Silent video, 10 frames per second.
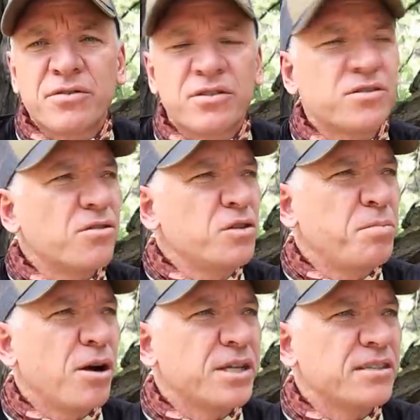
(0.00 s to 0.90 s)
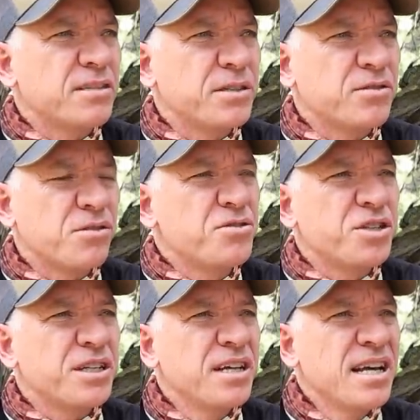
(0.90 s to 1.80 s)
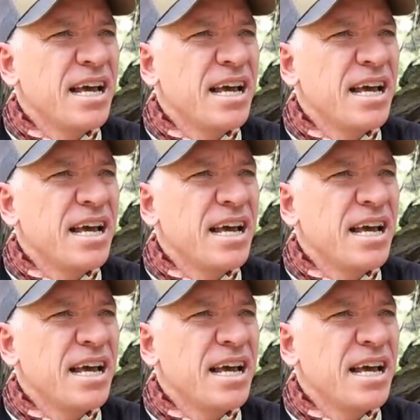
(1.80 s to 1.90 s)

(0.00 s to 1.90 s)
for the search parties to be searching.